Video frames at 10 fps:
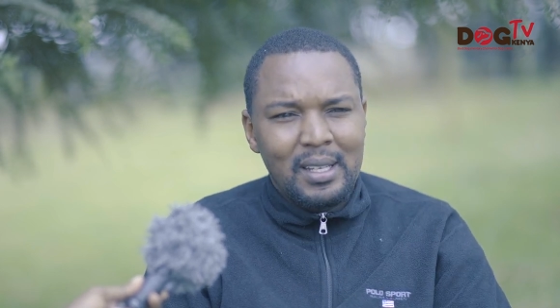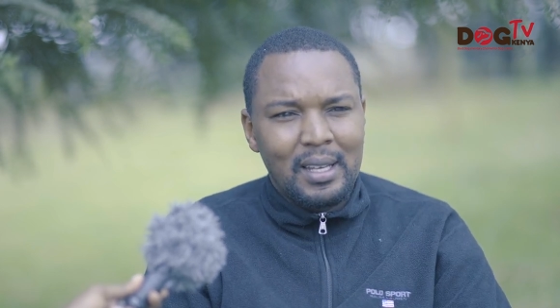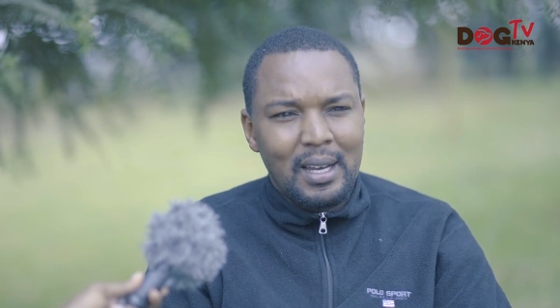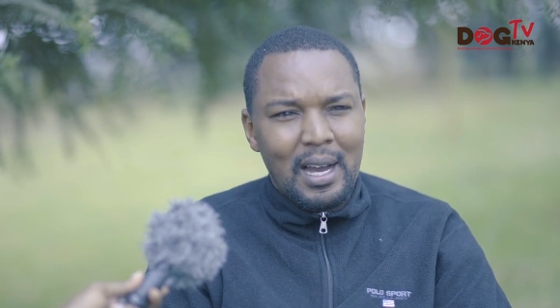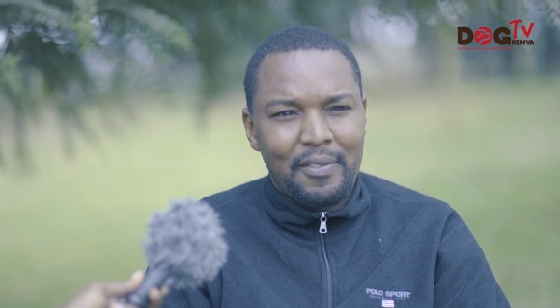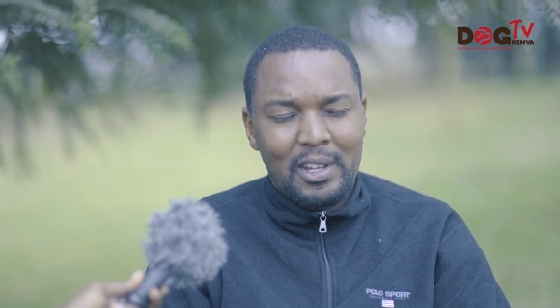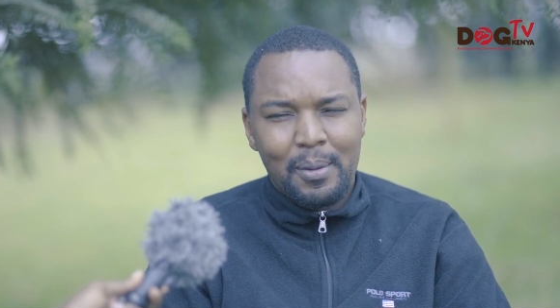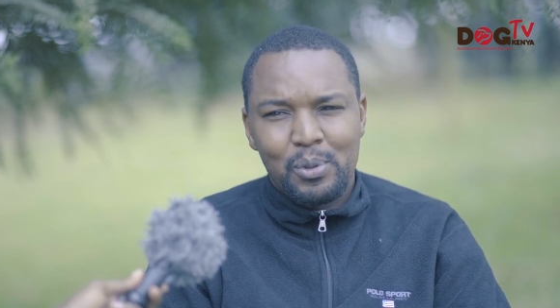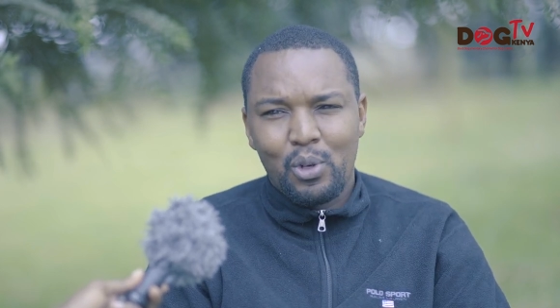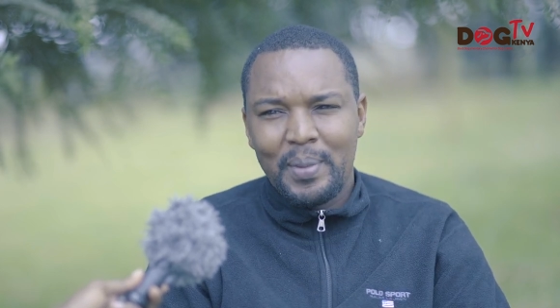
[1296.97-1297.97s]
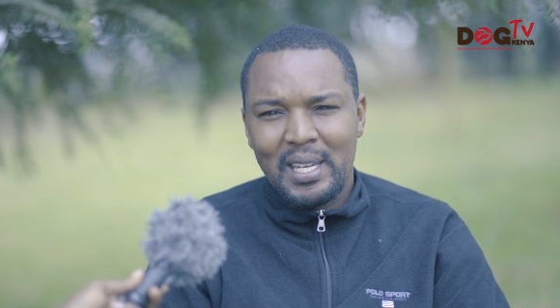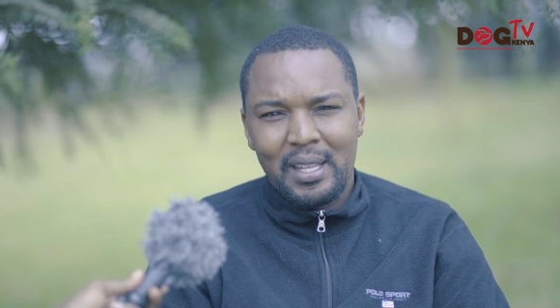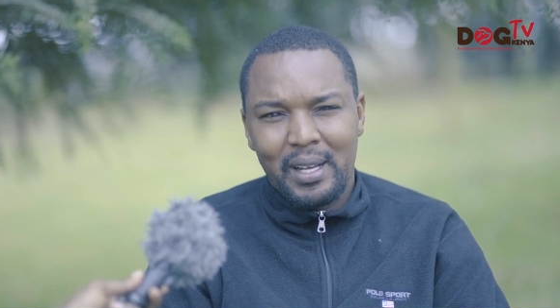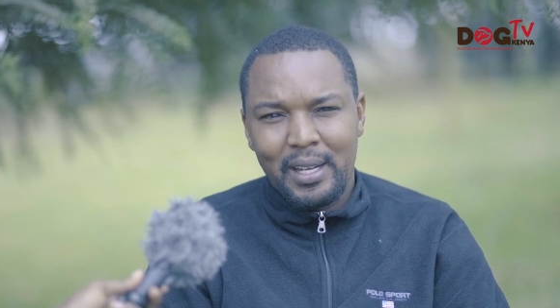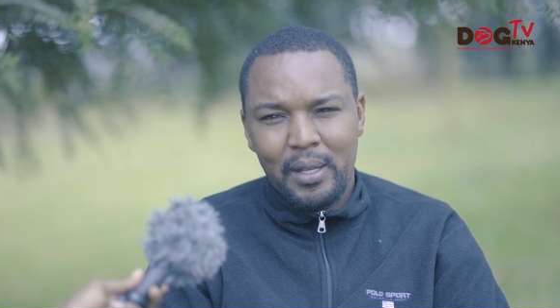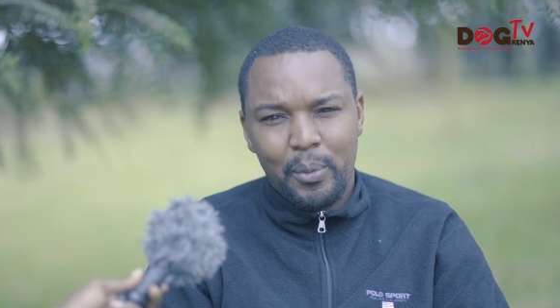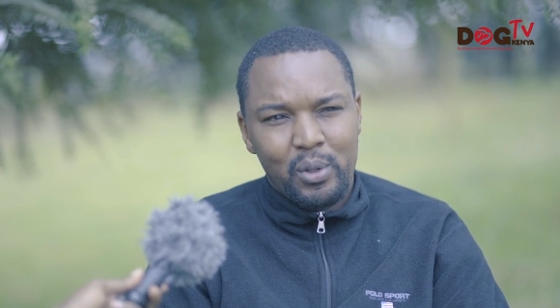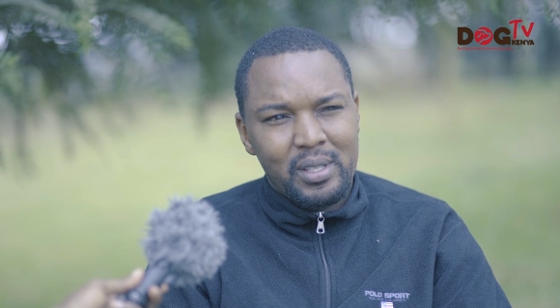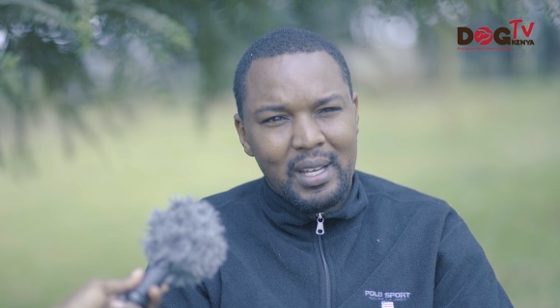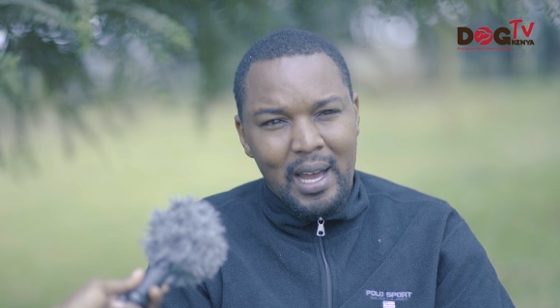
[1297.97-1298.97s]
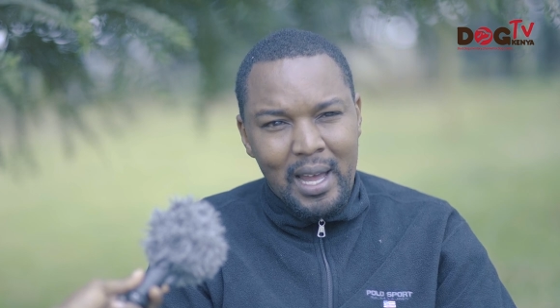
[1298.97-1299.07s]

Yeah, I've kept so many other animals.